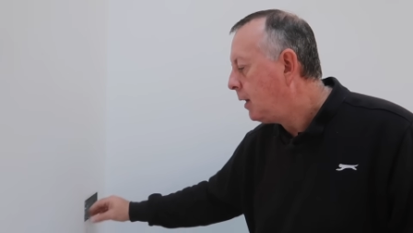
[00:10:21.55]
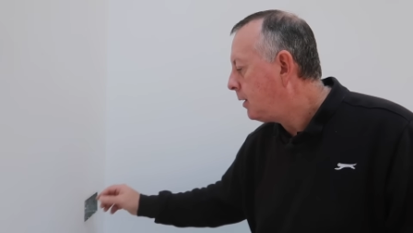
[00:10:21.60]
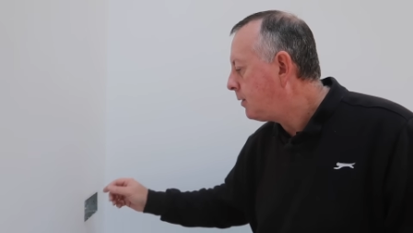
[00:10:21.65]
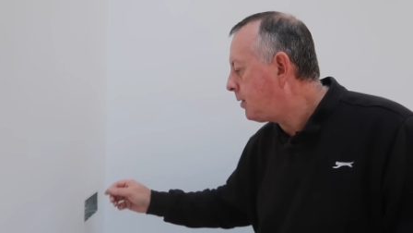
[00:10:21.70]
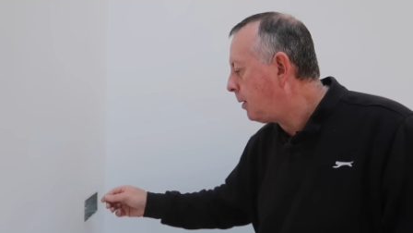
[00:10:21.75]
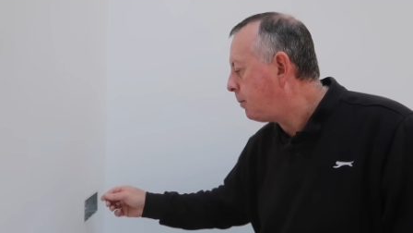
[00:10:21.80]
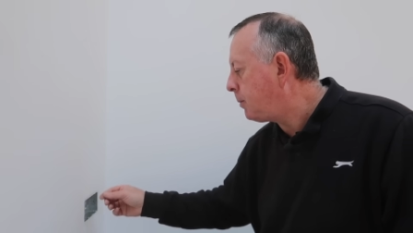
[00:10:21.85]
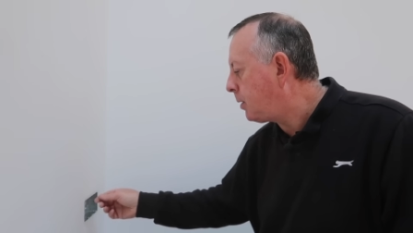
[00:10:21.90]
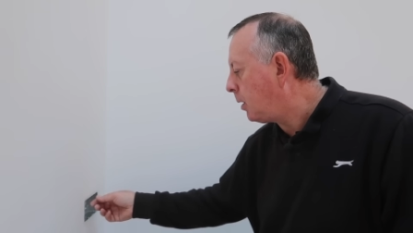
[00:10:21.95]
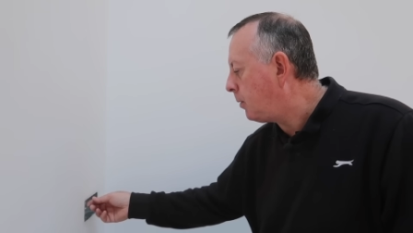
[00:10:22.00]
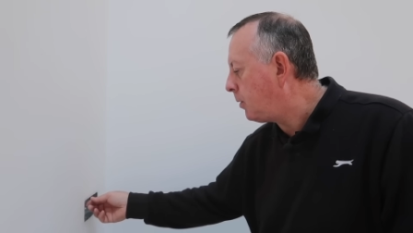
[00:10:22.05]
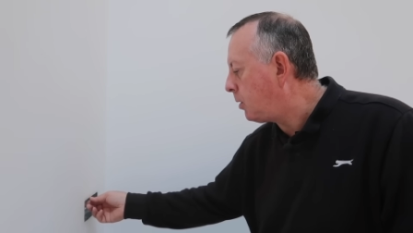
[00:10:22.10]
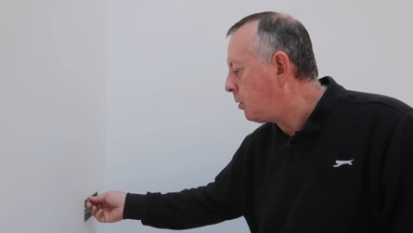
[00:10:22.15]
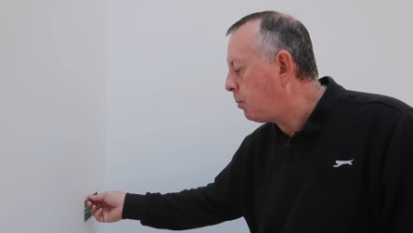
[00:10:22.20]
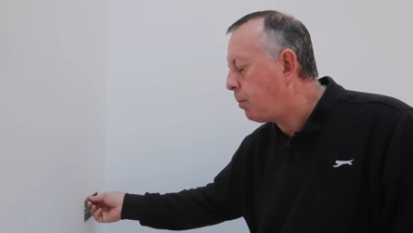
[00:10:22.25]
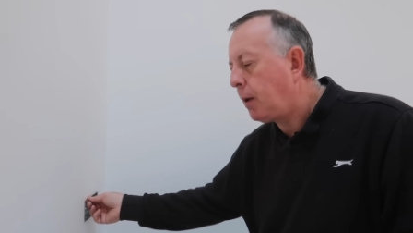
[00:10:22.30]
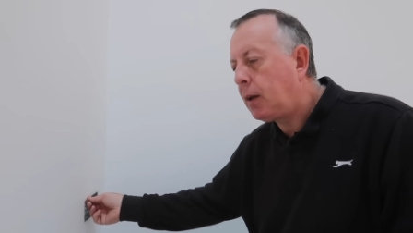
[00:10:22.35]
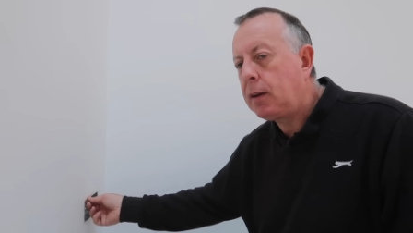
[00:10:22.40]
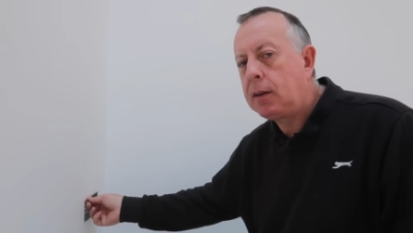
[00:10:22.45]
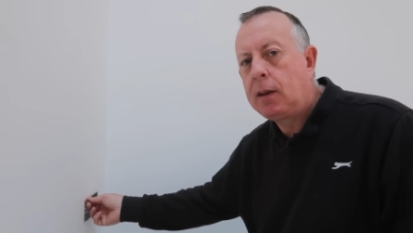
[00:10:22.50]
Sometimes
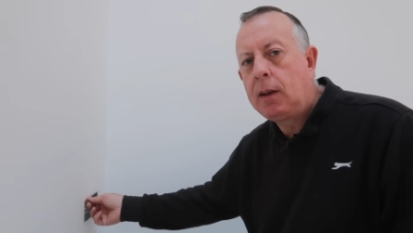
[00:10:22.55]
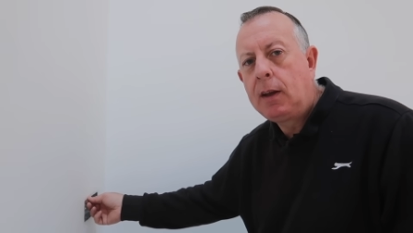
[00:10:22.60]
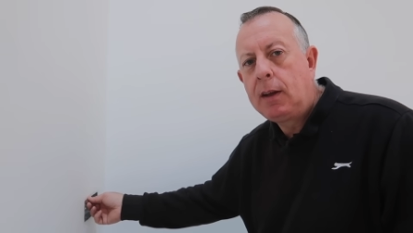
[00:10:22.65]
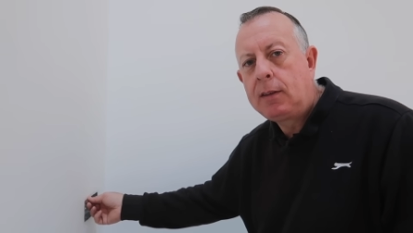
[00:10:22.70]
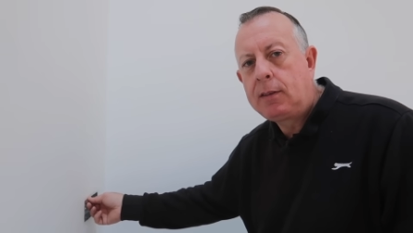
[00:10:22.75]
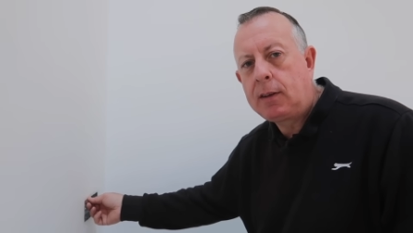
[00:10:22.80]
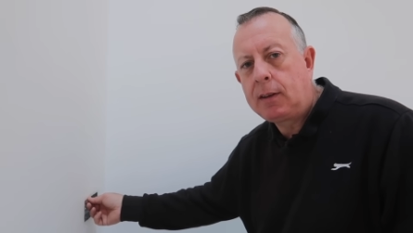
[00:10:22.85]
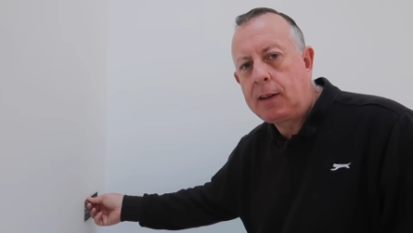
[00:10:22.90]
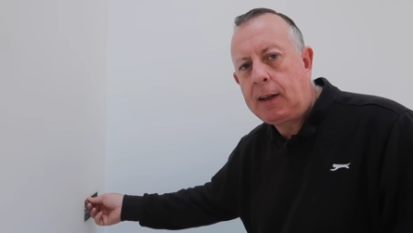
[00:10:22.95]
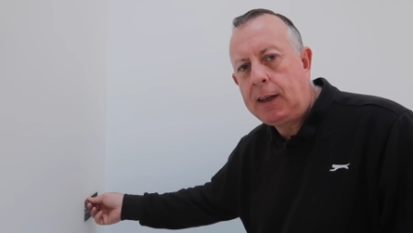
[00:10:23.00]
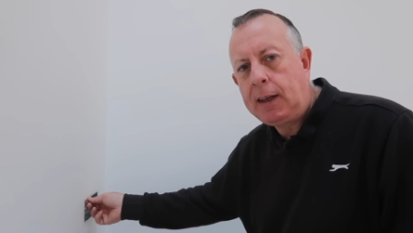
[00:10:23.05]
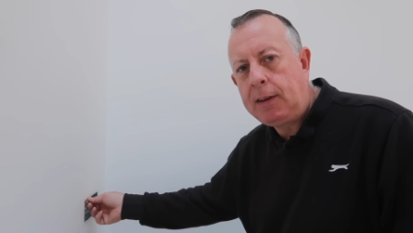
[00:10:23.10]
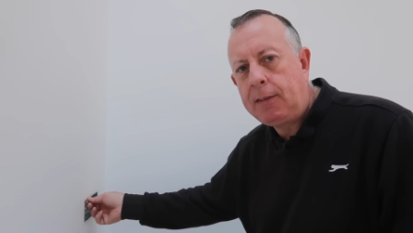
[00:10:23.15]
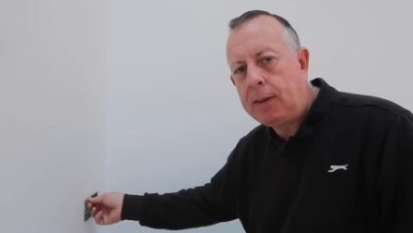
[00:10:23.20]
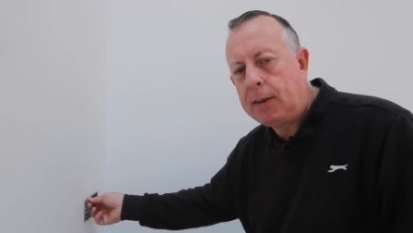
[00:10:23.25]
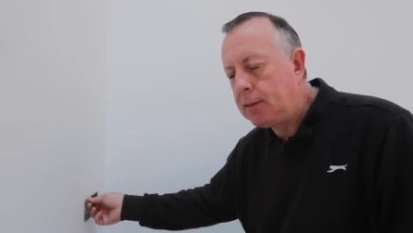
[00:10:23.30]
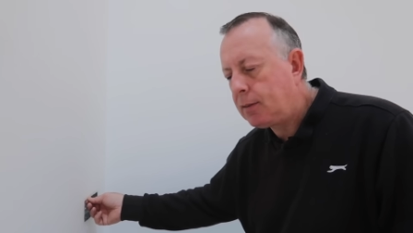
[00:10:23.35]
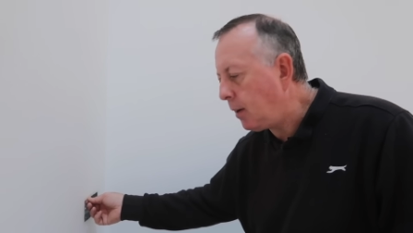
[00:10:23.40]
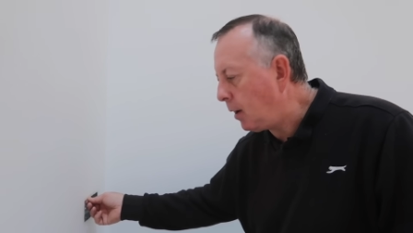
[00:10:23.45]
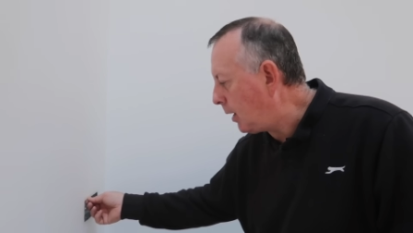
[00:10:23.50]
it's better to
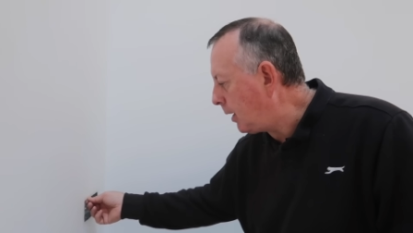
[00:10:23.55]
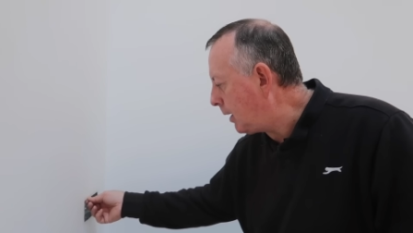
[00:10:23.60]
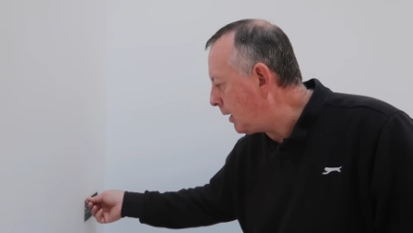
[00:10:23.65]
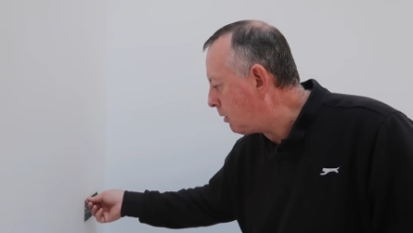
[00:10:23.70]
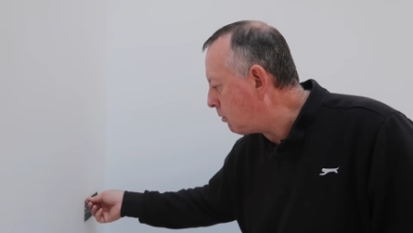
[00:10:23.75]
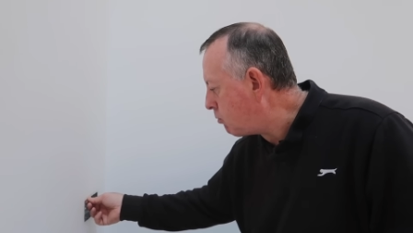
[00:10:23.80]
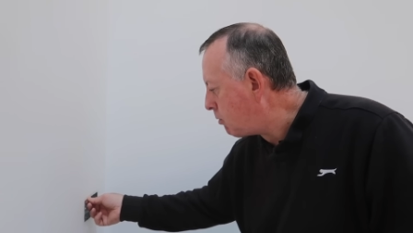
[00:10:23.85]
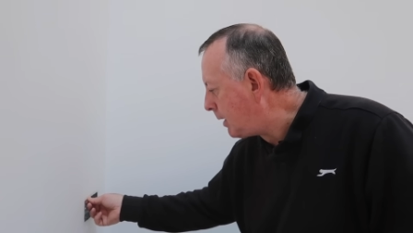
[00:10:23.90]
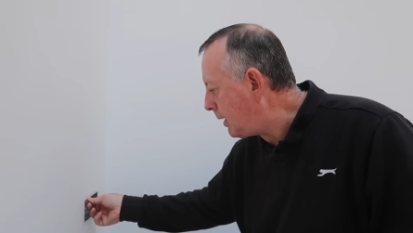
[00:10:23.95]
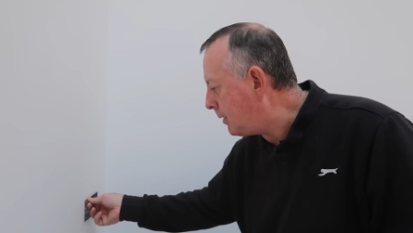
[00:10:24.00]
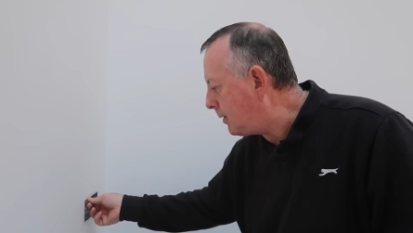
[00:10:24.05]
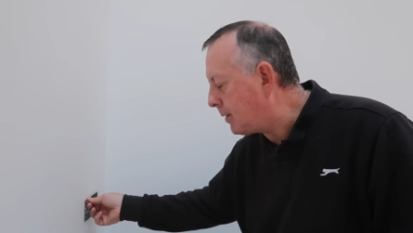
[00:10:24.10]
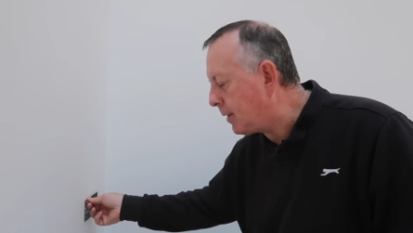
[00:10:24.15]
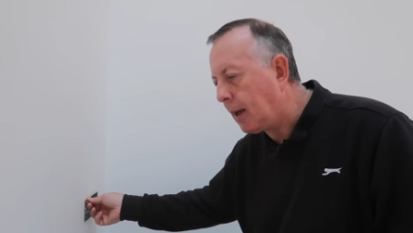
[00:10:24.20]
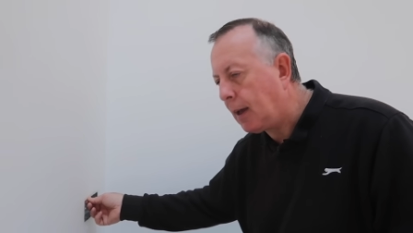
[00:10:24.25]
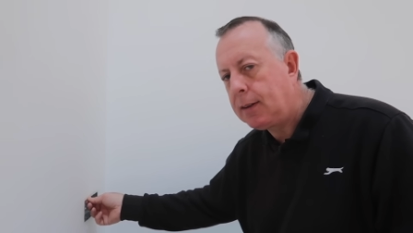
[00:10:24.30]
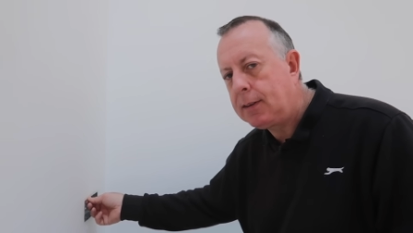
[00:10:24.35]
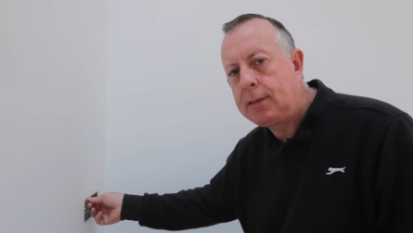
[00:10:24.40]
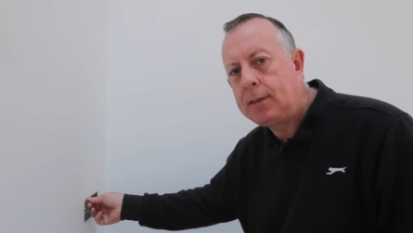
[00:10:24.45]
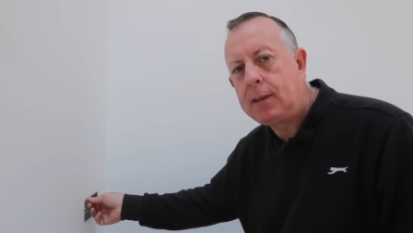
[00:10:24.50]
leave it slightly
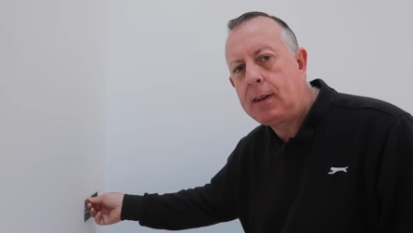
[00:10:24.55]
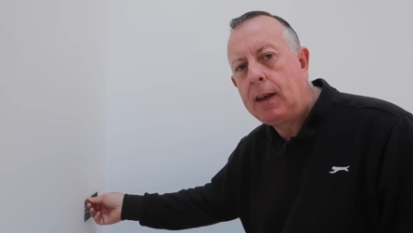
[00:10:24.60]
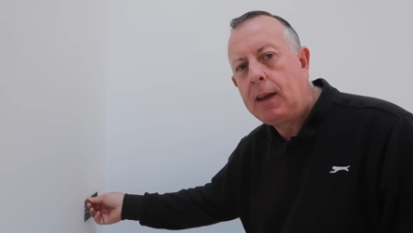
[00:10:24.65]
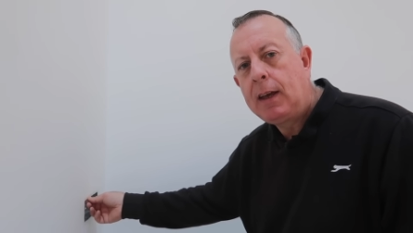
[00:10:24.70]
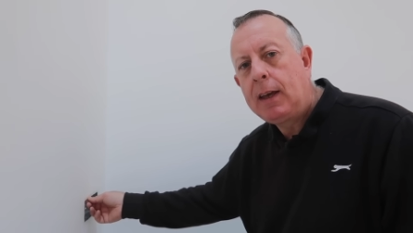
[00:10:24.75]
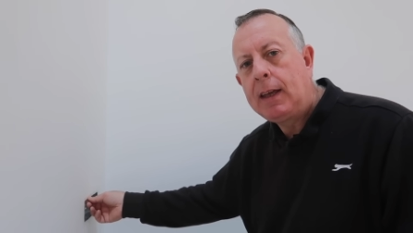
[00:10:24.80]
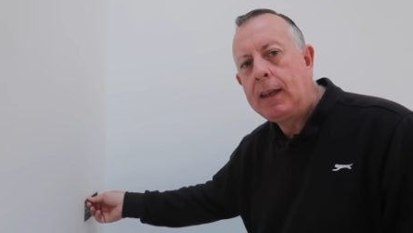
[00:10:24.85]
recessed